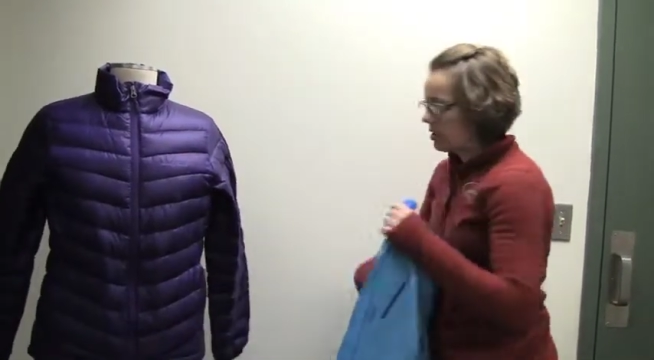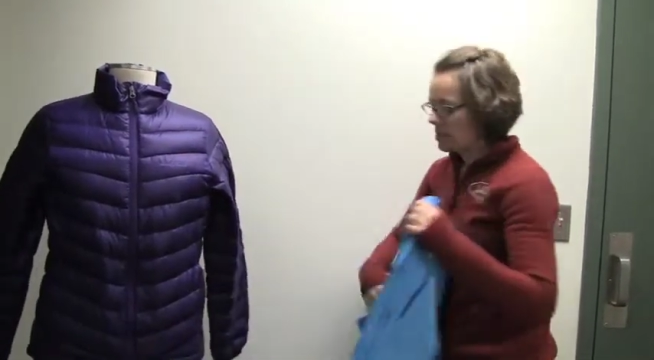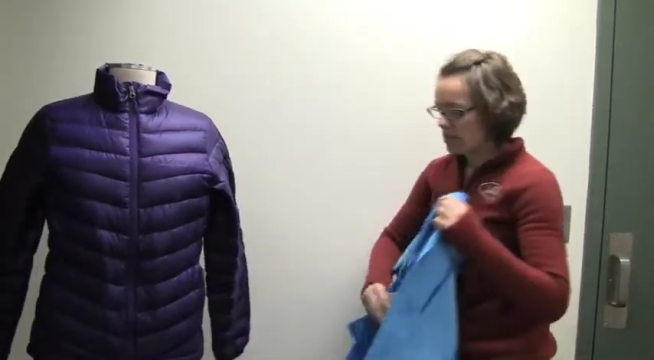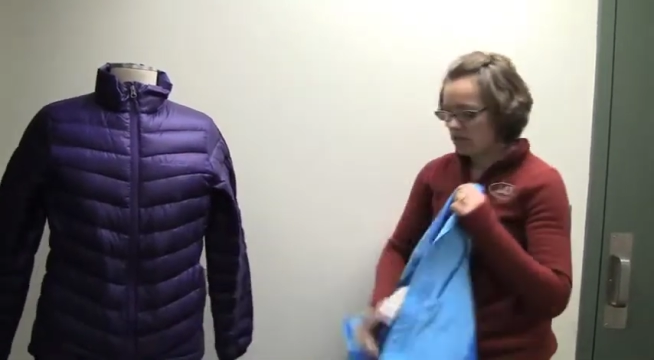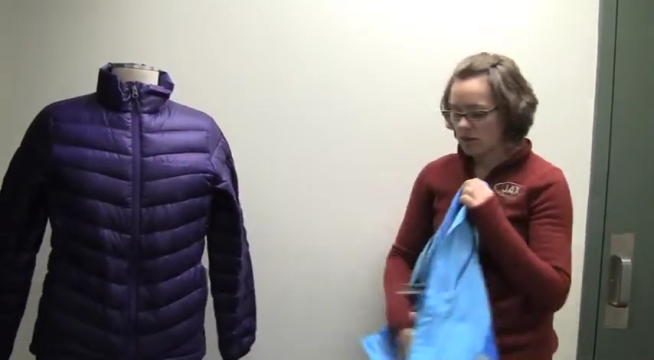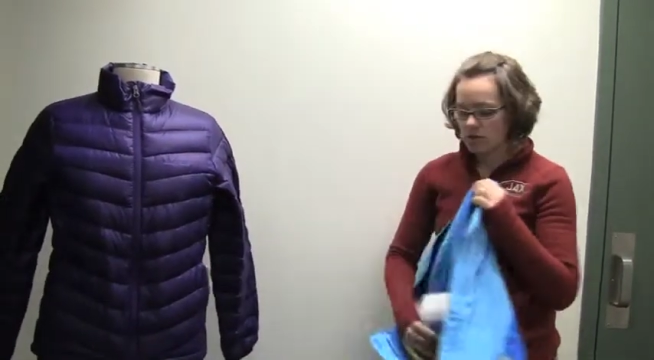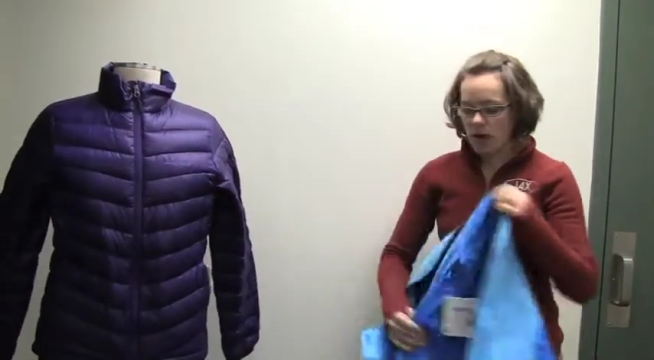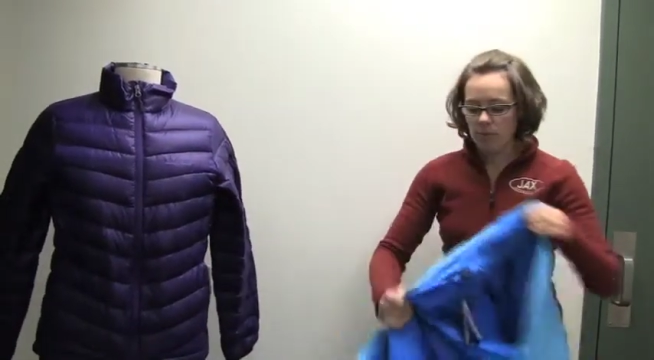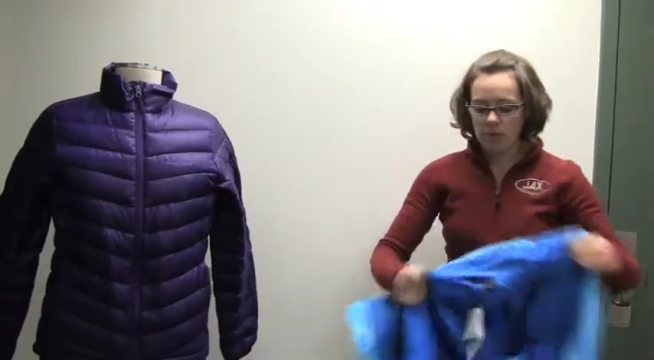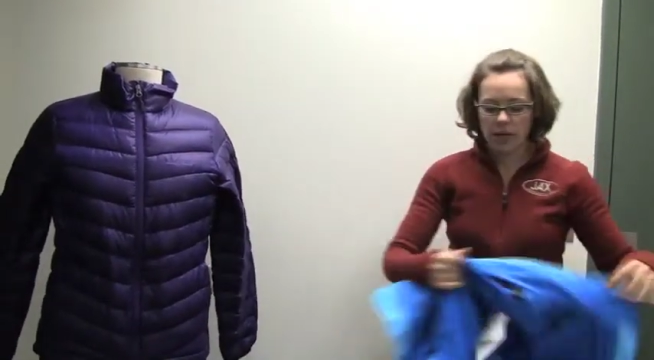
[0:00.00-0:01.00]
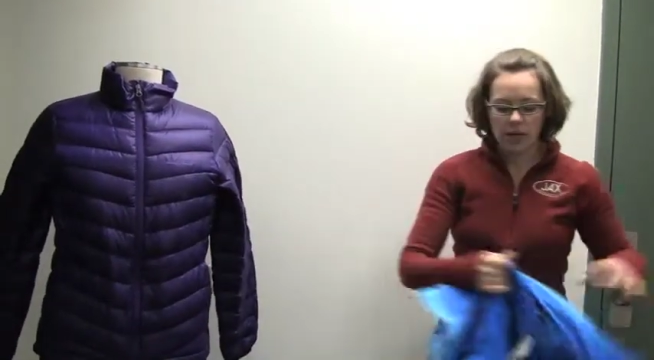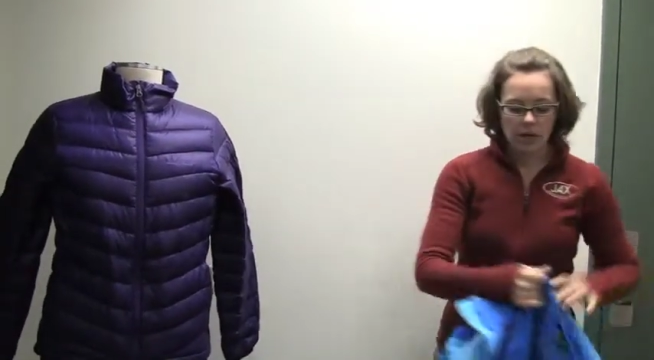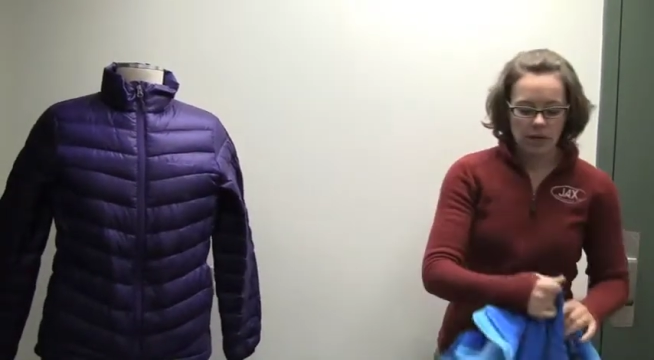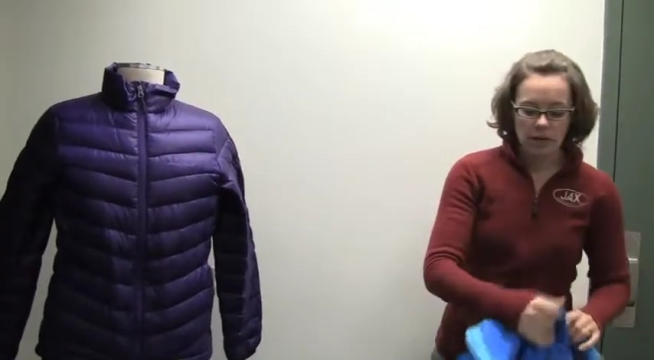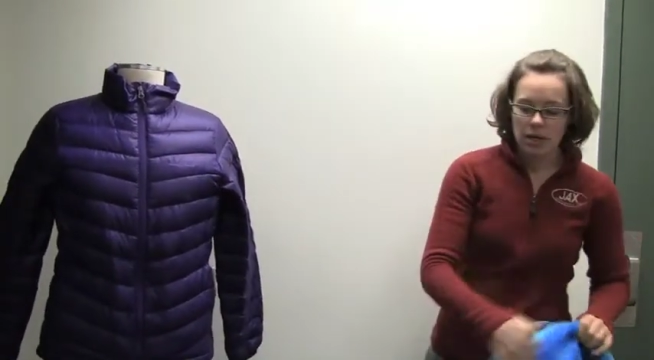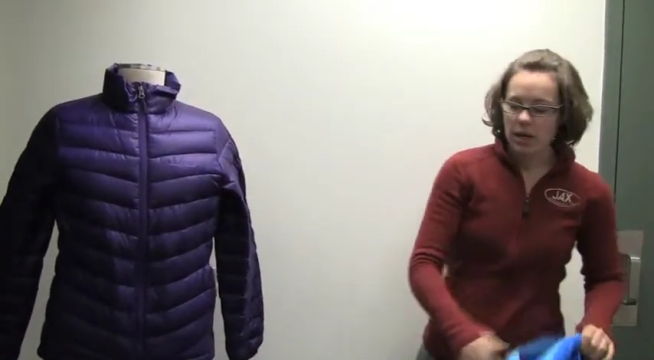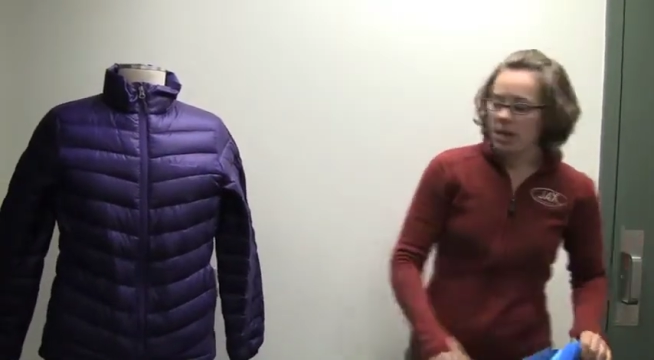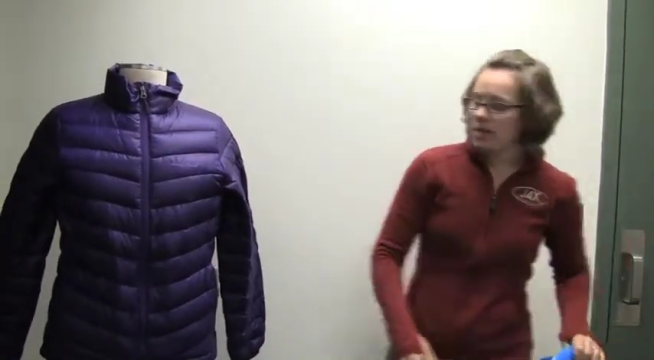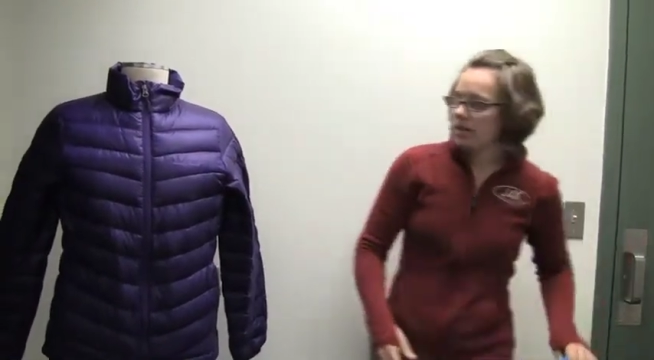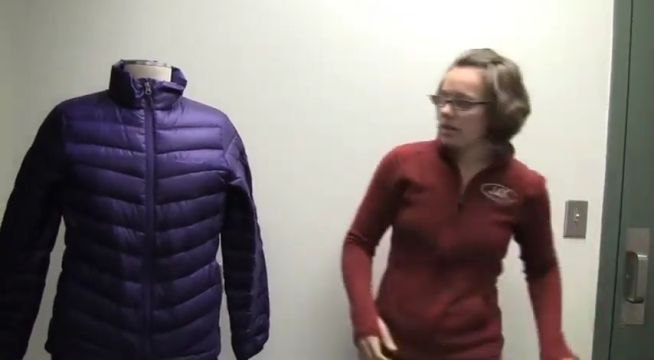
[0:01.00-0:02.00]
this is your top layer,
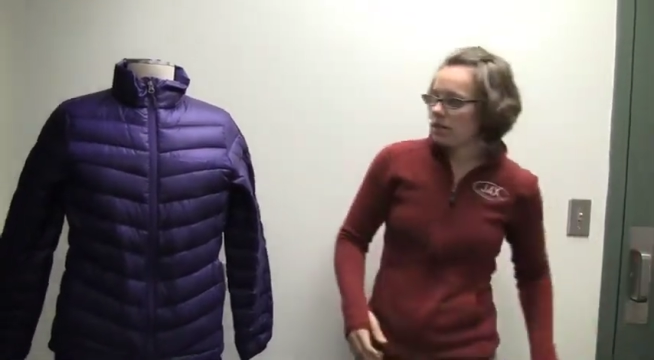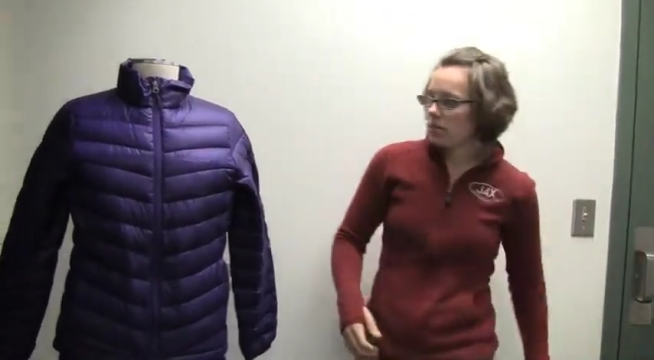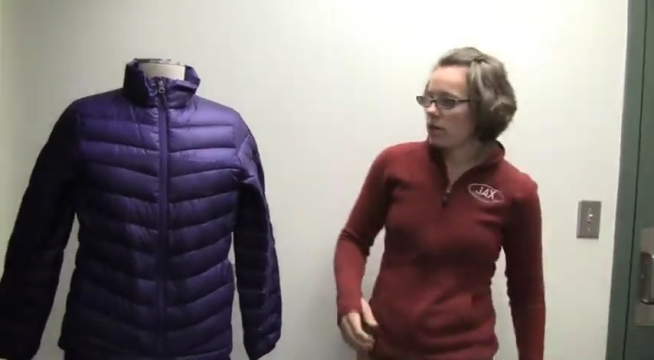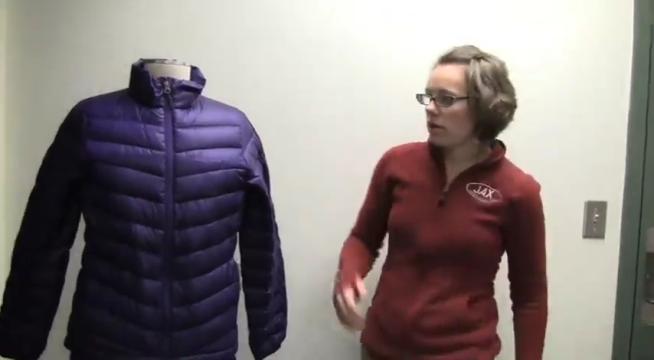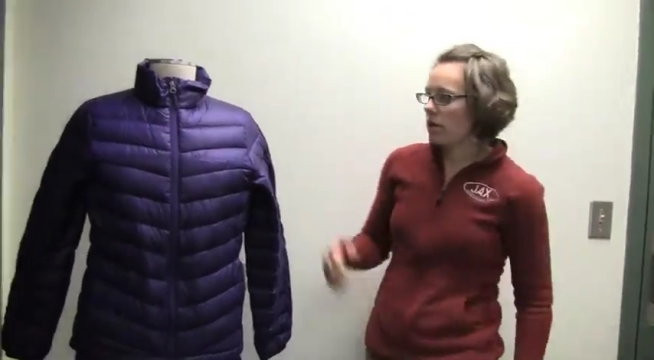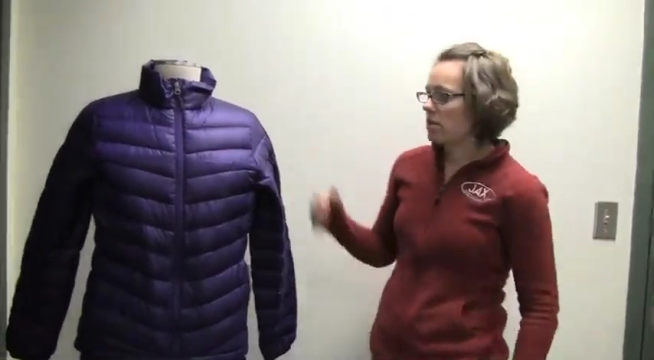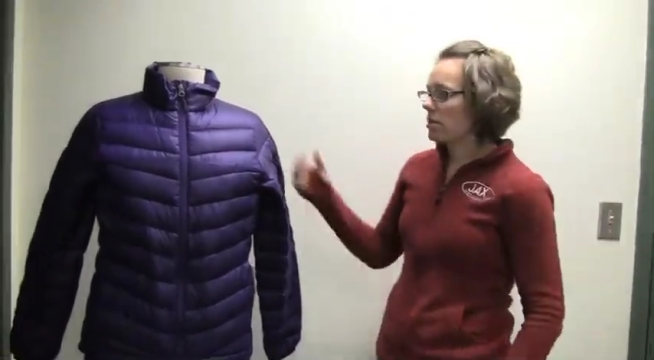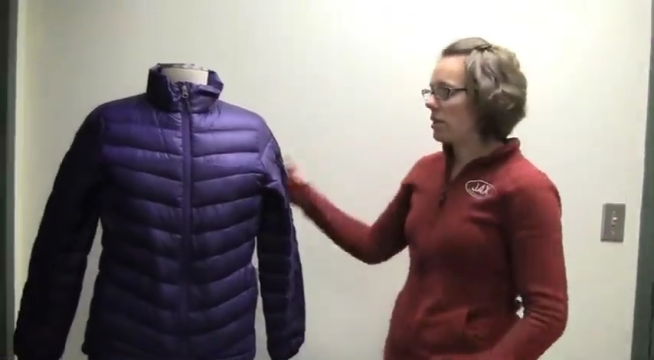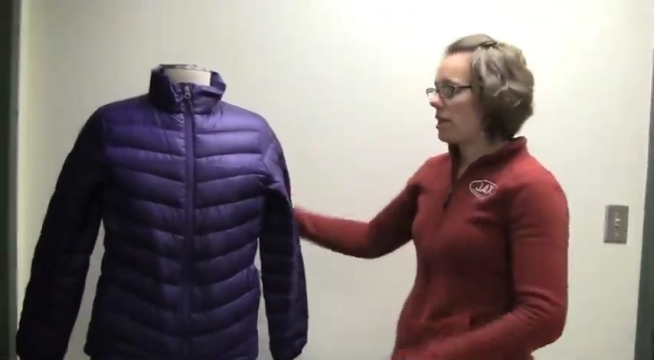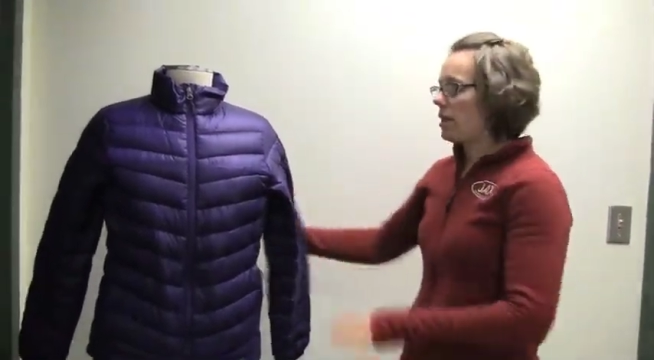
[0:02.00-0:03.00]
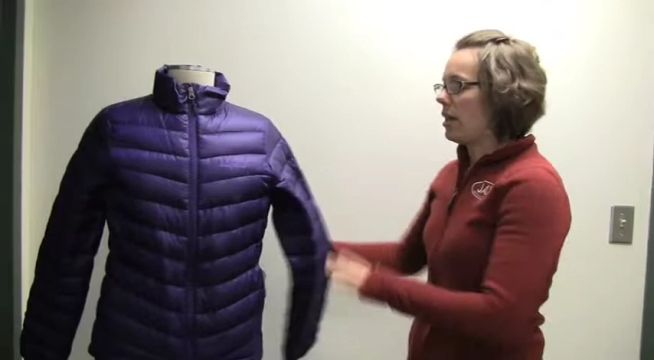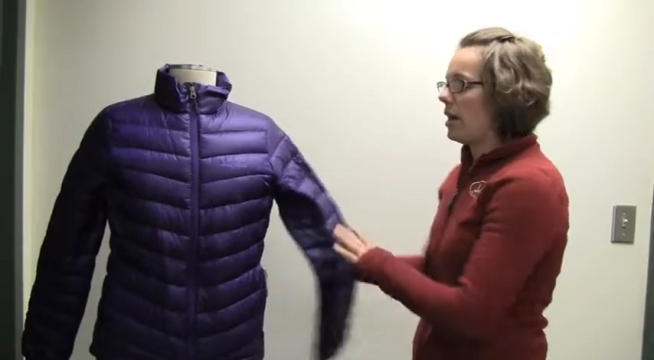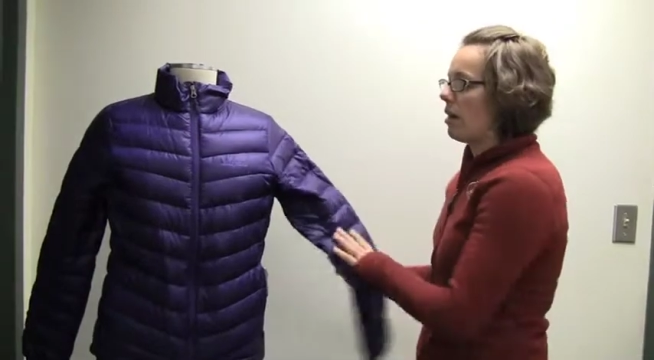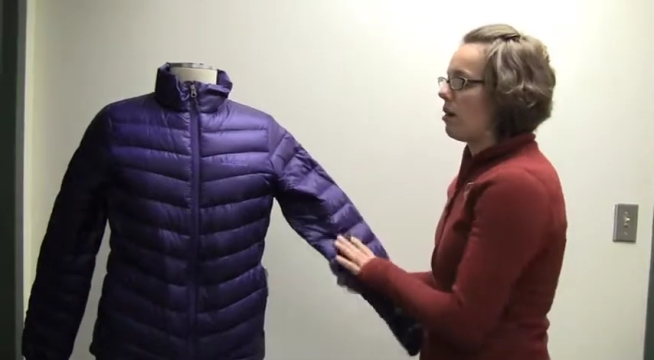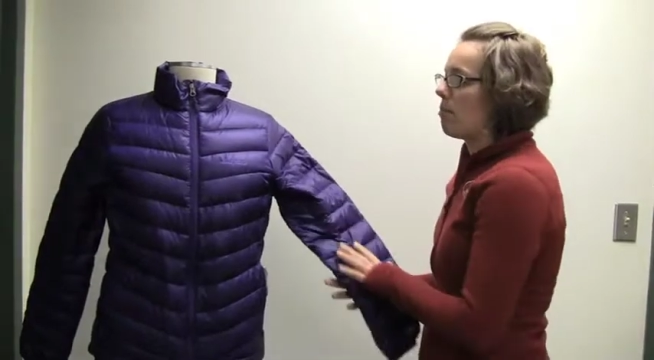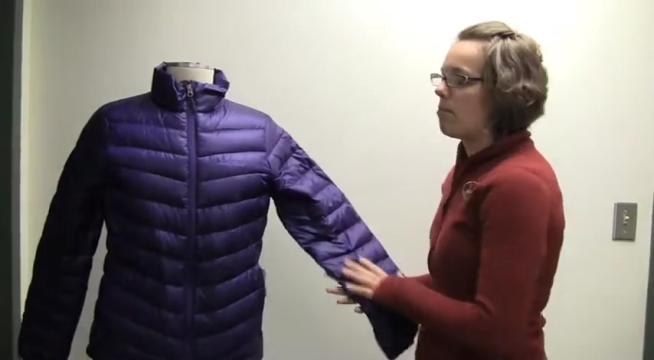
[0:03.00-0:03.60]
this is going to be your insulating layer.